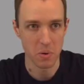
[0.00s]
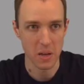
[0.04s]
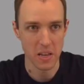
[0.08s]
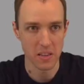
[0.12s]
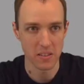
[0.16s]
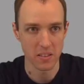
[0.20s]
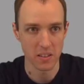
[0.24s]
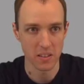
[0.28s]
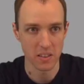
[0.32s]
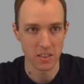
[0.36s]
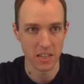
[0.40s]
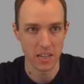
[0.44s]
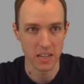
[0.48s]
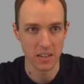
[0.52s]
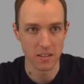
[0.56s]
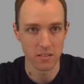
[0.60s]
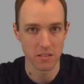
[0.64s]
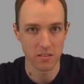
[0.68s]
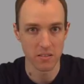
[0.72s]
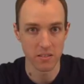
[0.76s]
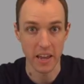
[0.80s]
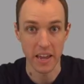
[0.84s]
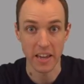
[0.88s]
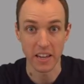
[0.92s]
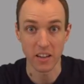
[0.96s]
basically
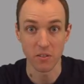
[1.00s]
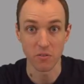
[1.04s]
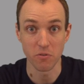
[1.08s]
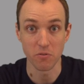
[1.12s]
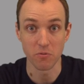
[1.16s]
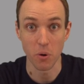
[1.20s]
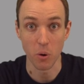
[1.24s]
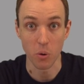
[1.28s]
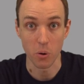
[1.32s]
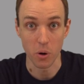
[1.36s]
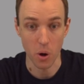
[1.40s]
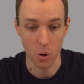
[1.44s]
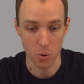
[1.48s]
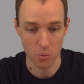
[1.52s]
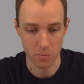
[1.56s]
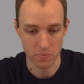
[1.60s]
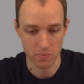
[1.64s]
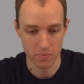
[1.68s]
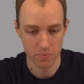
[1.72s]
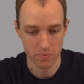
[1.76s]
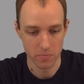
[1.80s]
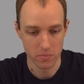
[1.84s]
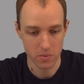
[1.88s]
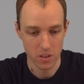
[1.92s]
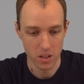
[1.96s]
take a photo.
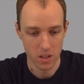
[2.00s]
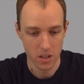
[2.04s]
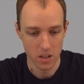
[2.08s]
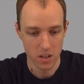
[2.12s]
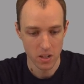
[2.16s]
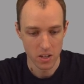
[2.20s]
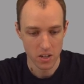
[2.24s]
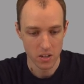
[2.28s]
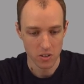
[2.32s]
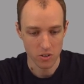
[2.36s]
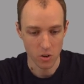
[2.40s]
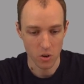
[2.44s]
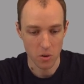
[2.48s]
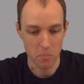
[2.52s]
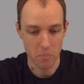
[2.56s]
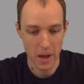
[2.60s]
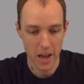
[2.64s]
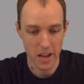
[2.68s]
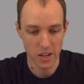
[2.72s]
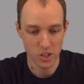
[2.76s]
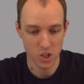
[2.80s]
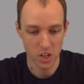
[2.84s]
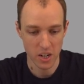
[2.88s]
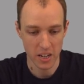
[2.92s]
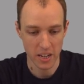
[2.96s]
So
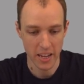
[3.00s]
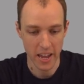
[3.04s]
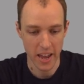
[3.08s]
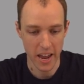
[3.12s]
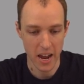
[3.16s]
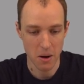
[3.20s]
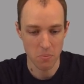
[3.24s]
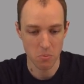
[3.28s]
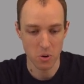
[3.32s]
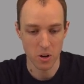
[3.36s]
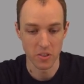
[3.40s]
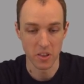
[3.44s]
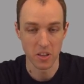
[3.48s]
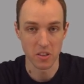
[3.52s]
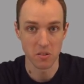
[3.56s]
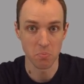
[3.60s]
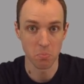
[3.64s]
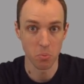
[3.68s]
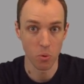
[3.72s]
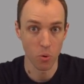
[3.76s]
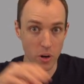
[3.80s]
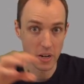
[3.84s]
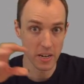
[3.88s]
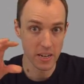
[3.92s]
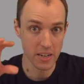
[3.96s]
imagine a camera that's
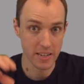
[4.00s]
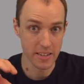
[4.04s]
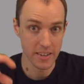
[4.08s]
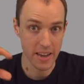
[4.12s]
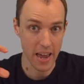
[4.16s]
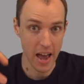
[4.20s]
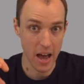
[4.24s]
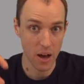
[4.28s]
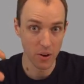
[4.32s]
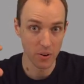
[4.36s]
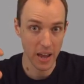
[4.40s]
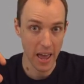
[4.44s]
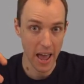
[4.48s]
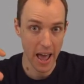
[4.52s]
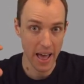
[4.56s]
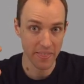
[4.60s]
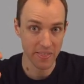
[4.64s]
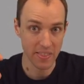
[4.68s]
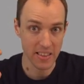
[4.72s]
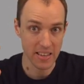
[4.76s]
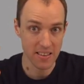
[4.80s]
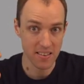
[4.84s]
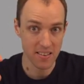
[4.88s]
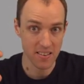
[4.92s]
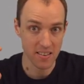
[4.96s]
pointed down
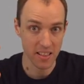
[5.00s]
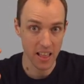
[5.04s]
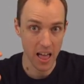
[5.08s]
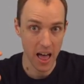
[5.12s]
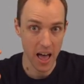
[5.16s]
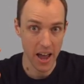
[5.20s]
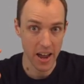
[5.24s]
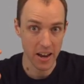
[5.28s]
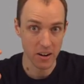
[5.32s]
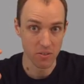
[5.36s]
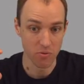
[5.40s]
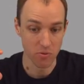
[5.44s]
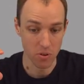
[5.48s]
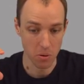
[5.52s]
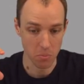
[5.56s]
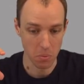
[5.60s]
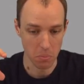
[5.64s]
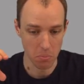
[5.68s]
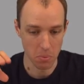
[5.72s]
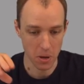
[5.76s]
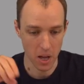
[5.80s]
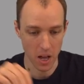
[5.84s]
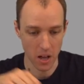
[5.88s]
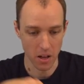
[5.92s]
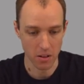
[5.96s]
at this slide from
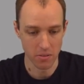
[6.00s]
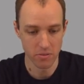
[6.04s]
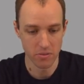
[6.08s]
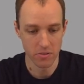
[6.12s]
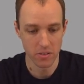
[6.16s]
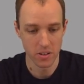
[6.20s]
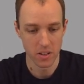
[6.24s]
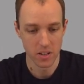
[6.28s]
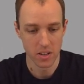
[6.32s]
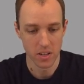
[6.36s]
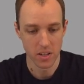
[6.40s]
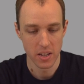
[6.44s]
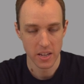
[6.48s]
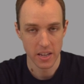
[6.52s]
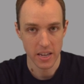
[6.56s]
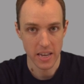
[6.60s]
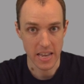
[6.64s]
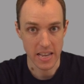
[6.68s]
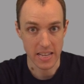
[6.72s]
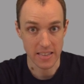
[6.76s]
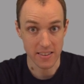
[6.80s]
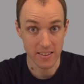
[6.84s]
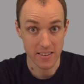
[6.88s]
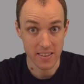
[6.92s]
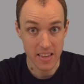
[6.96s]
above.
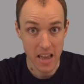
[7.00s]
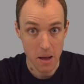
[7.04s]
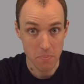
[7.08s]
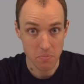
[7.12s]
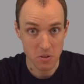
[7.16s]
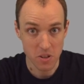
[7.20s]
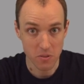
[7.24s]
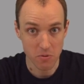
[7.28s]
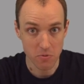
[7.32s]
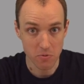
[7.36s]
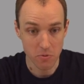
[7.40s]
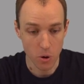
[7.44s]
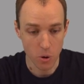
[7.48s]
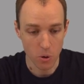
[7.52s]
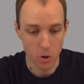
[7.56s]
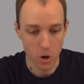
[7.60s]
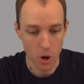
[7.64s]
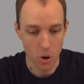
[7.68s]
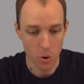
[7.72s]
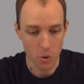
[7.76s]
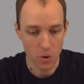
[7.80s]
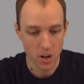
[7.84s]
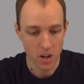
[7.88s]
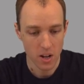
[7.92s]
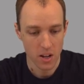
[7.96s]
It snaps a
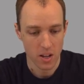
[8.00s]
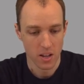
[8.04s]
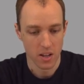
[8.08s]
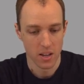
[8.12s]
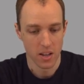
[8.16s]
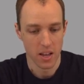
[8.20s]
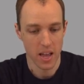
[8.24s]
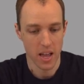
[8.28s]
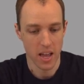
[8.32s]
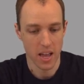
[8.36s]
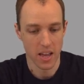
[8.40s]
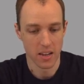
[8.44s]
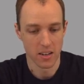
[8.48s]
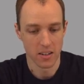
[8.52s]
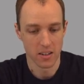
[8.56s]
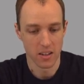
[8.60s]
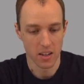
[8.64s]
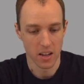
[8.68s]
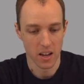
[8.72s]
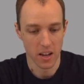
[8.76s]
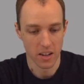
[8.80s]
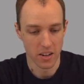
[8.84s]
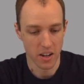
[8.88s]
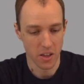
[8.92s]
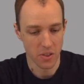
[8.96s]
photo, and
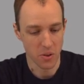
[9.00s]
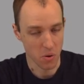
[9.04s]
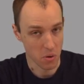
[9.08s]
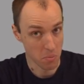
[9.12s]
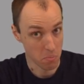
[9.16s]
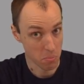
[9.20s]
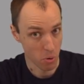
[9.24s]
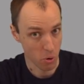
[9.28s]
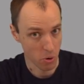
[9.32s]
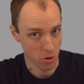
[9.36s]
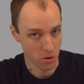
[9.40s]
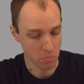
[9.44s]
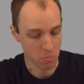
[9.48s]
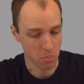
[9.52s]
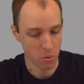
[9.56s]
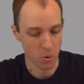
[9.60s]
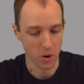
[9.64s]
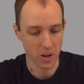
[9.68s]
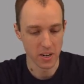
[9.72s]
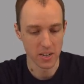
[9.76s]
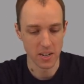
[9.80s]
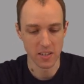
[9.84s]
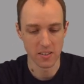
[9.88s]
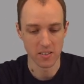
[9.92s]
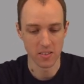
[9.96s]
another important
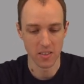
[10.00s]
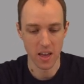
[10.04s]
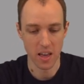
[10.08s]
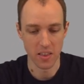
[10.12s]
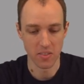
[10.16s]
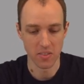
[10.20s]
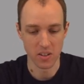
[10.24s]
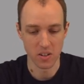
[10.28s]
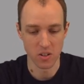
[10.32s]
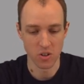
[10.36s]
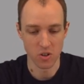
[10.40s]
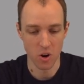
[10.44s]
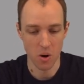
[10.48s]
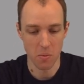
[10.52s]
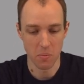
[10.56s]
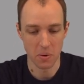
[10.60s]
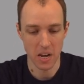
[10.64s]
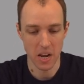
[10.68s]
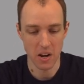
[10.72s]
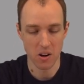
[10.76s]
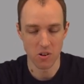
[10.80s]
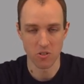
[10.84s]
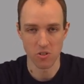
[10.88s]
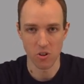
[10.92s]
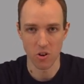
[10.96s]
point is that the
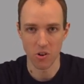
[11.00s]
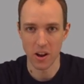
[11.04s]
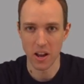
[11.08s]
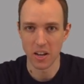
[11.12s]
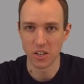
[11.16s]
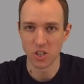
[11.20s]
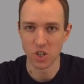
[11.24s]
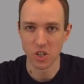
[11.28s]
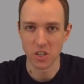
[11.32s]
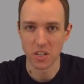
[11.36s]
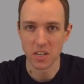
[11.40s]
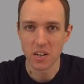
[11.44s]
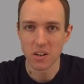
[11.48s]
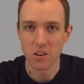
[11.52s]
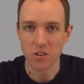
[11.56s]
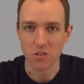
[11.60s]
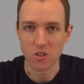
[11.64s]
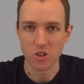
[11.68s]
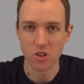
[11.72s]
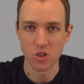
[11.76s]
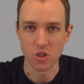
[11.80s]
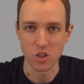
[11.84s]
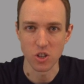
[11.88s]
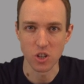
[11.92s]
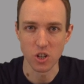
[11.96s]
terminators are
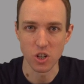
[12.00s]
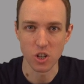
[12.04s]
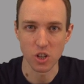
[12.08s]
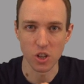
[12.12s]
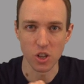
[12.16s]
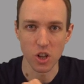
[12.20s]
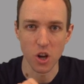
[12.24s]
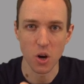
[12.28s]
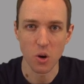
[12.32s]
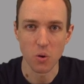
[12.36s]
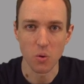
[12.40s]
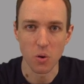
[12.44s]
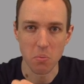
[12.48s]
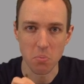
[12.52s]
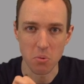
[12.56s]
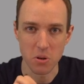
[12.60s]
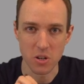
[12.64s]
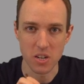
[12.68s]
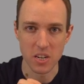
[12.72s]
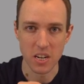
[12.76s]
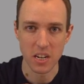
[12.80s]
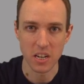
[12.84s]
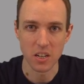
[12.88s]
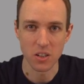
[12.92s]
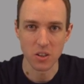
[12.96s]
engineered to glow a
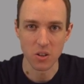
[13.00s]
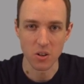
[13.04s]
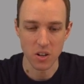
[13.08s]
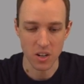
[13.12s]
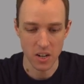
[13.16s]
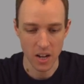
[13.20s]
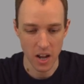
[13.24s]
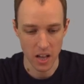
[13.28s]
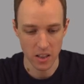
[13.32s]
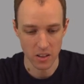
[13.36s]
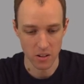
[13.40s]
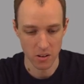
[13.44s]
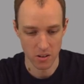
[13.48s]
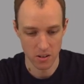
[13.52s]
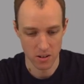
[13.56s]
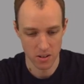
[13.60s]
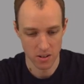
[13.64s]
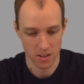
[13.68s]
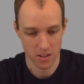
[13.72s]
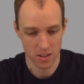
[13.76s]
particular color.